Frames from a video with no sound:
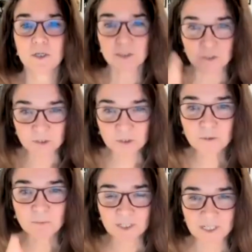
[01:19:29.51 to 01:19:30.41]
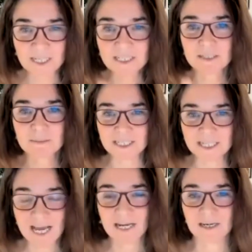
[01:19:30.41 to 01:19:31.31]
to do what needs to be
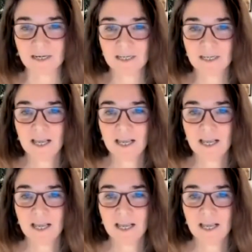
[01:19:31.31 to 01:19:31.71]
done.